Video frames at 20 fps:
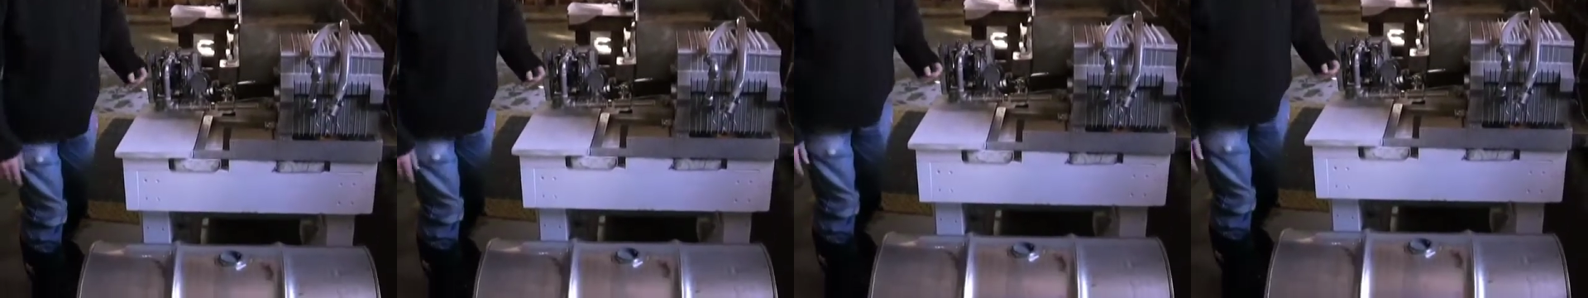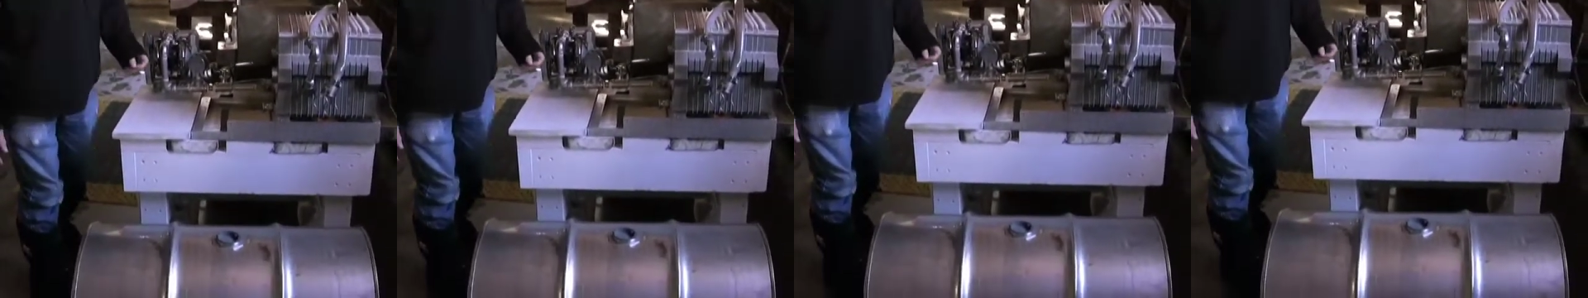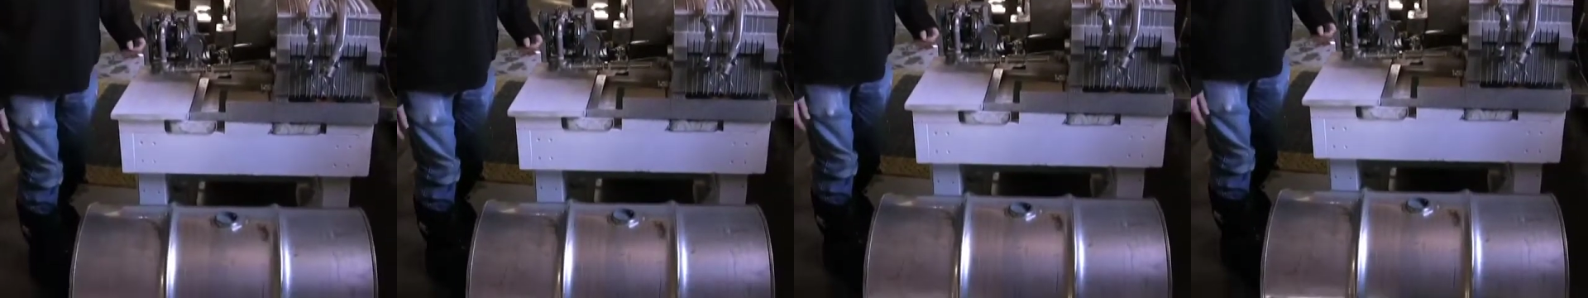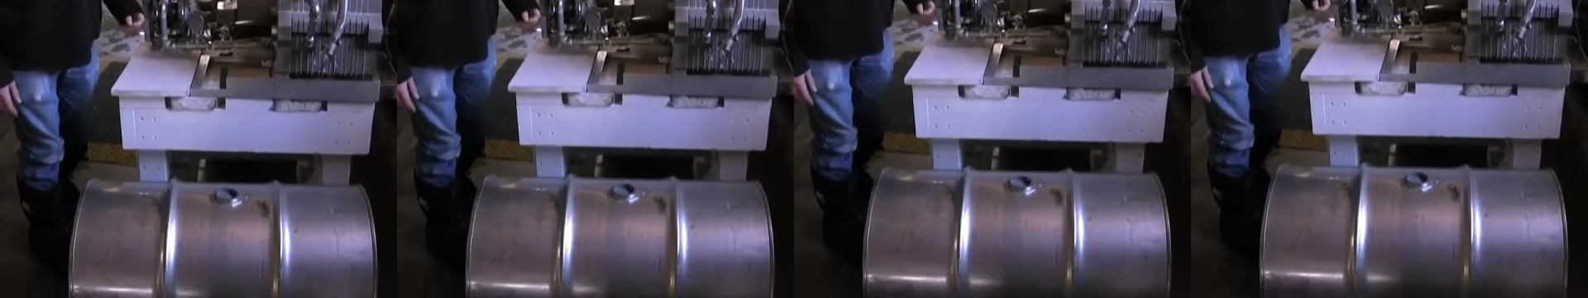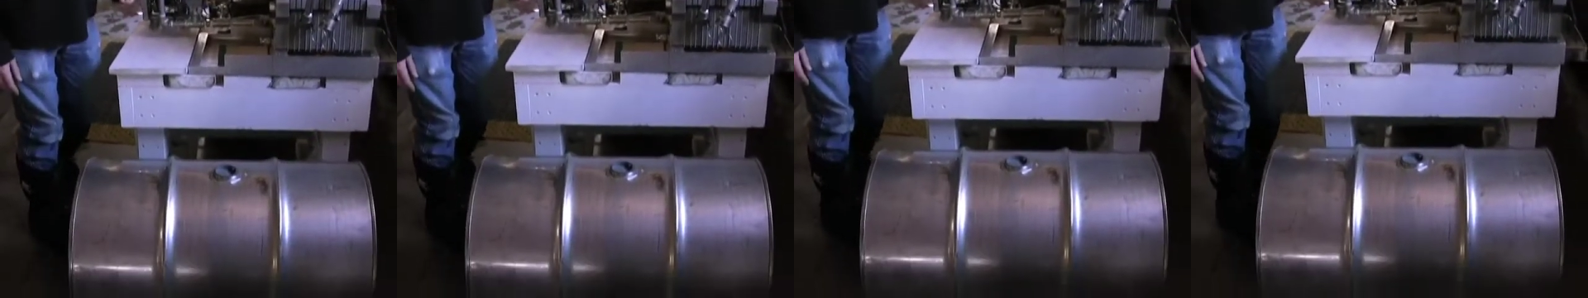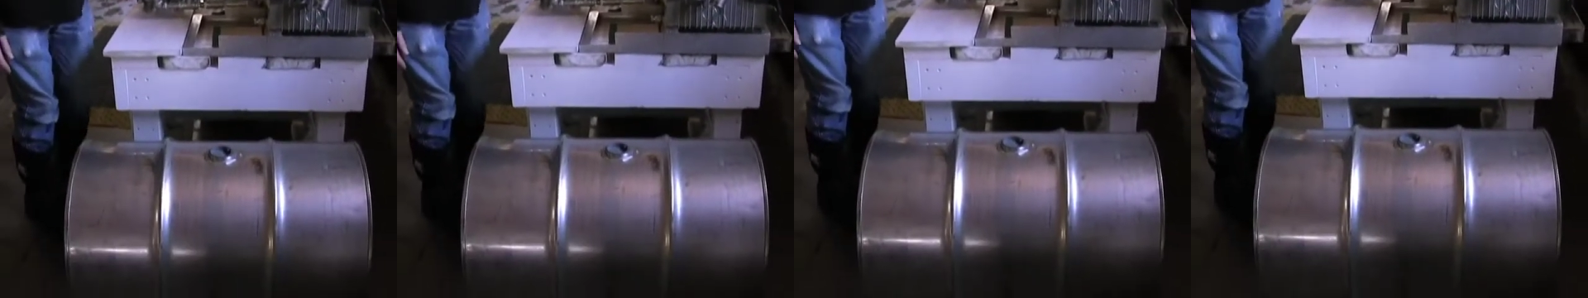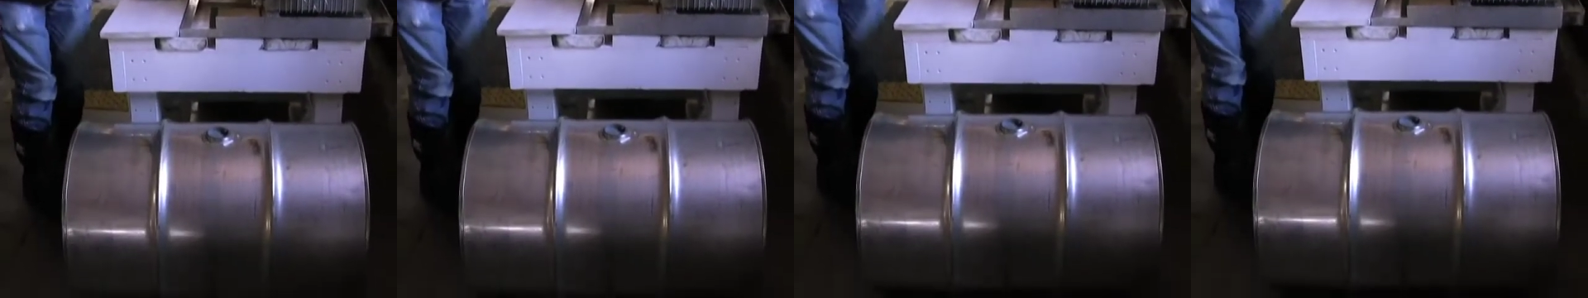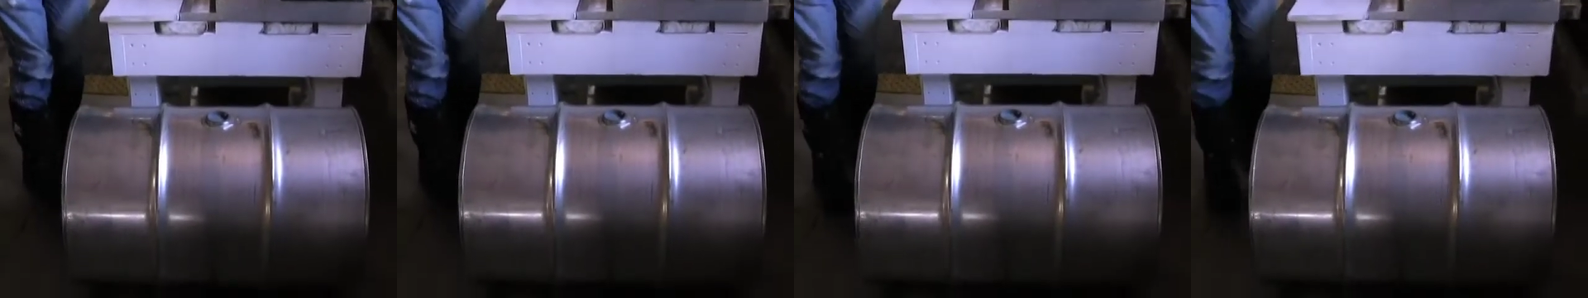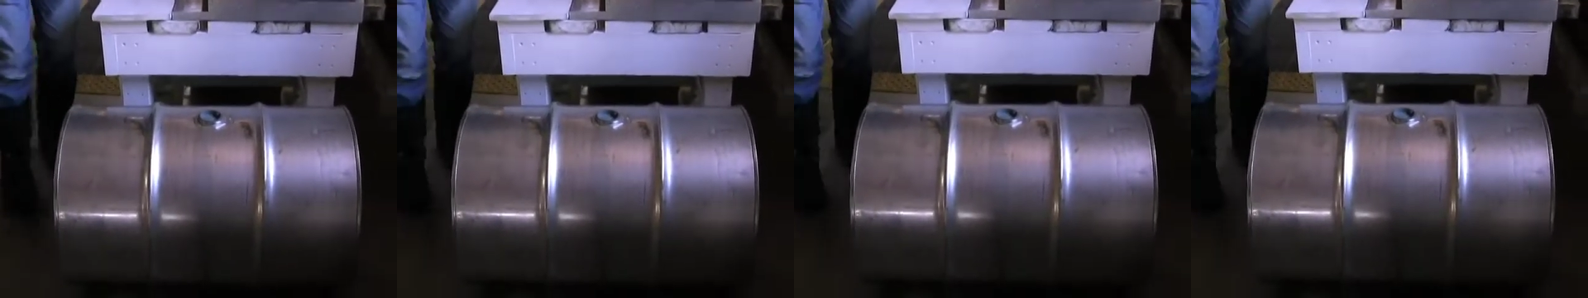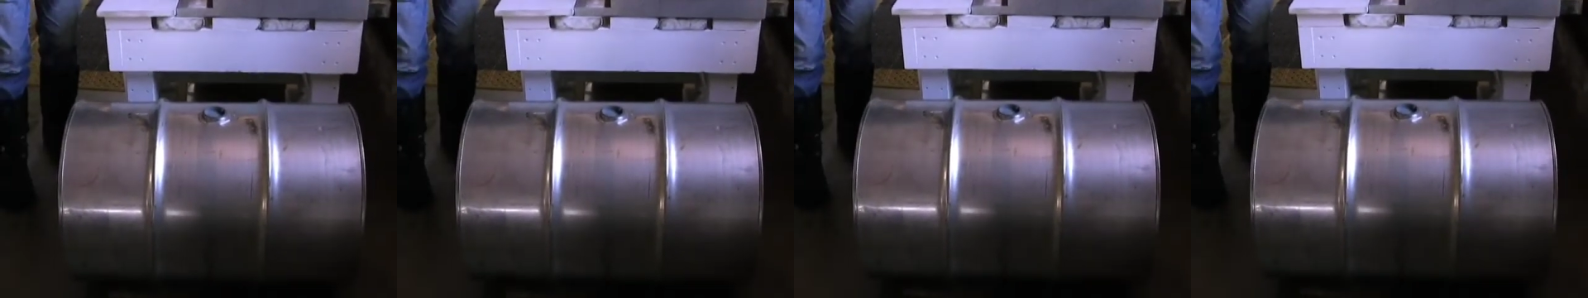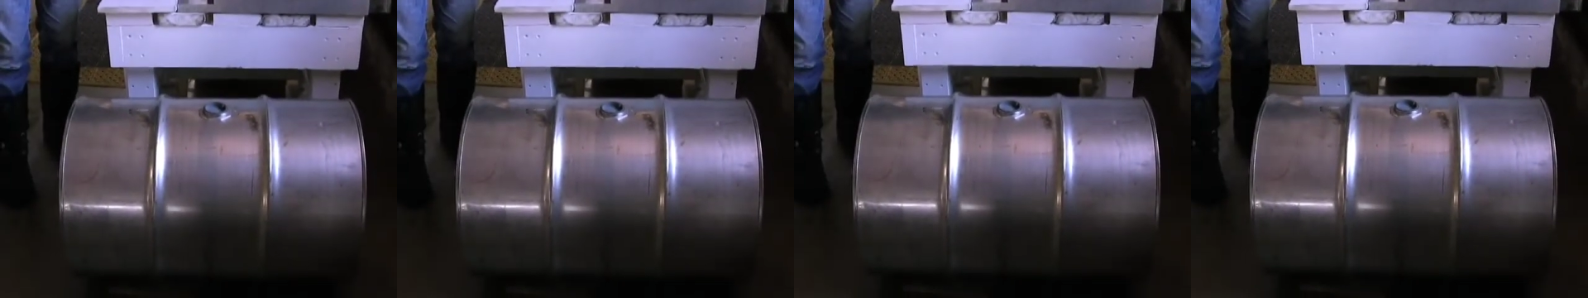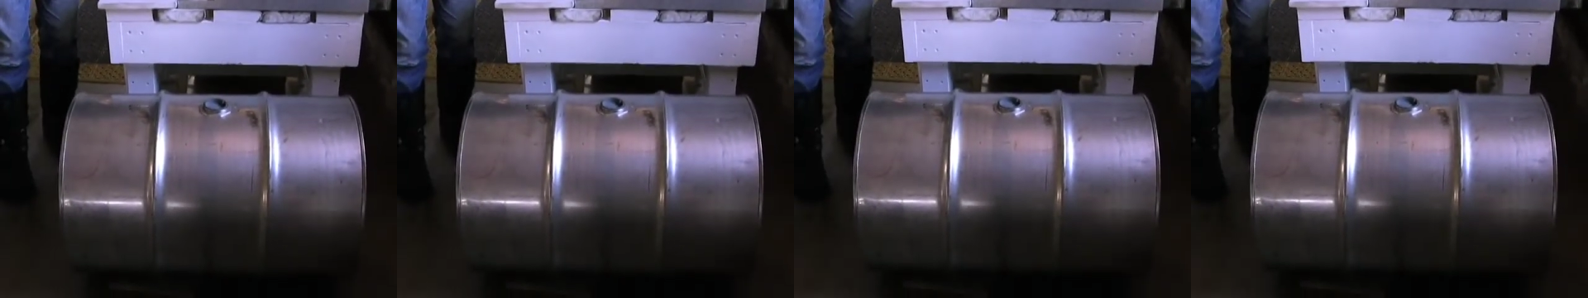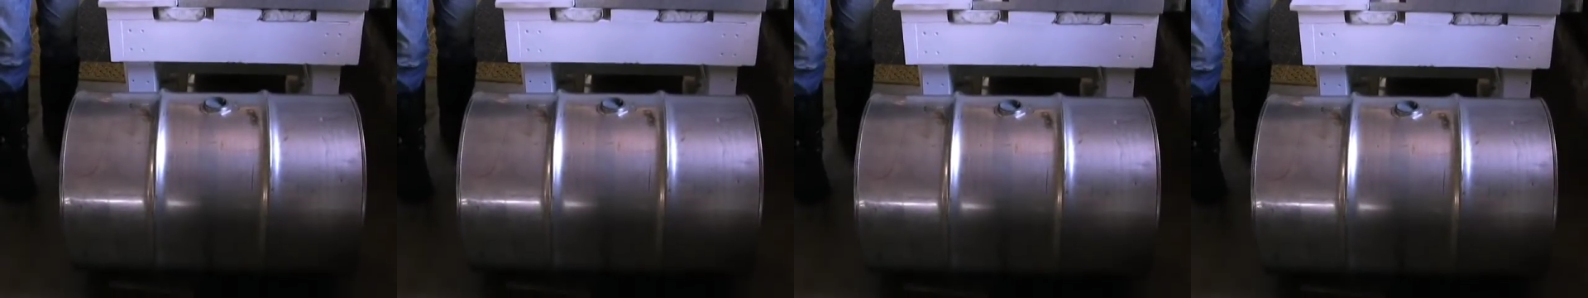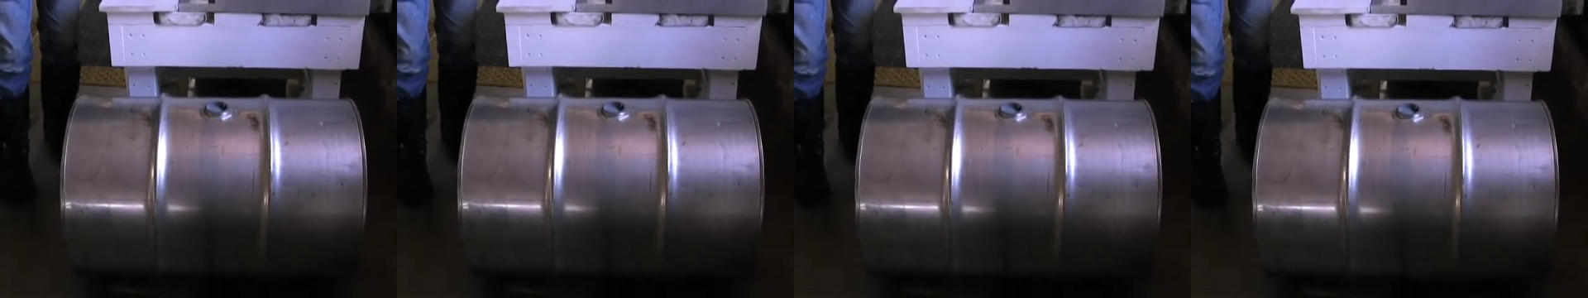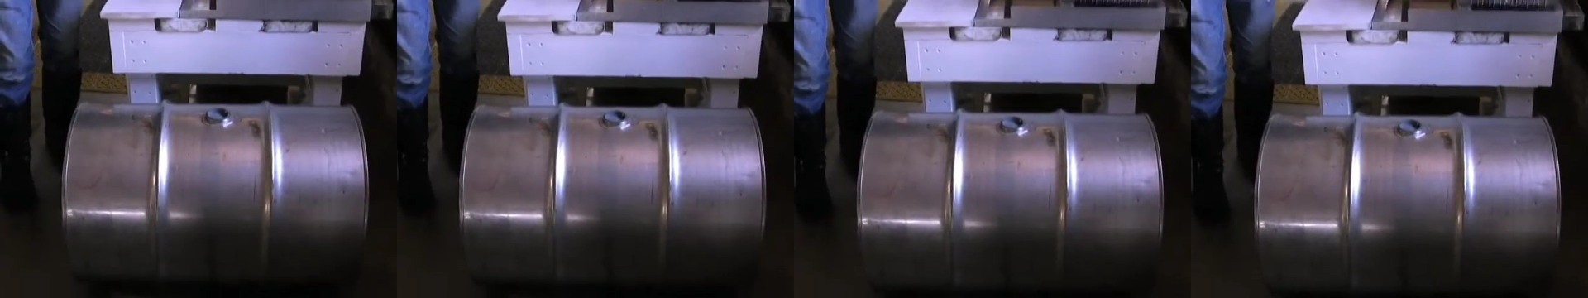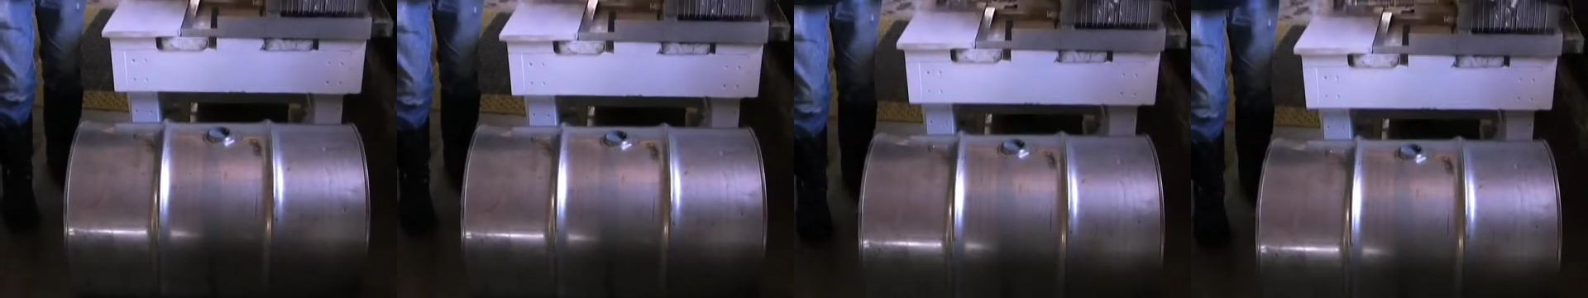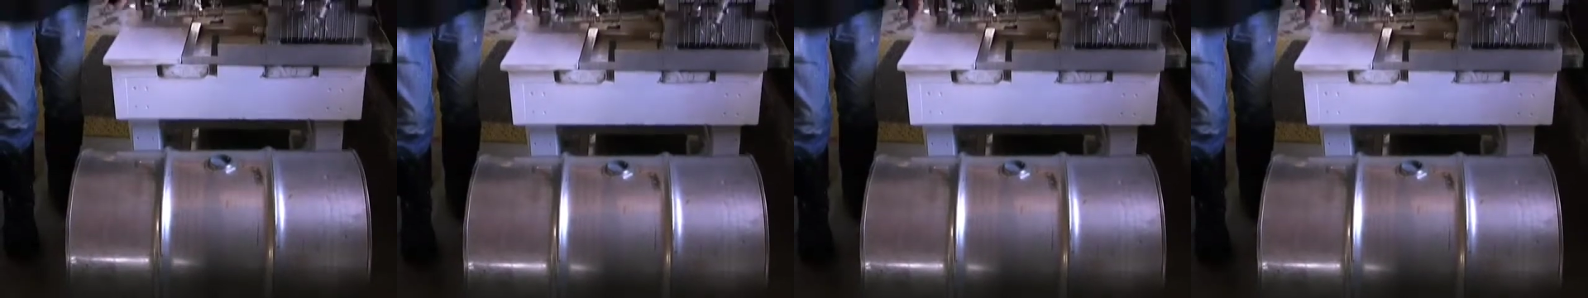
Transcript: No face is visible, so there are no lips to read.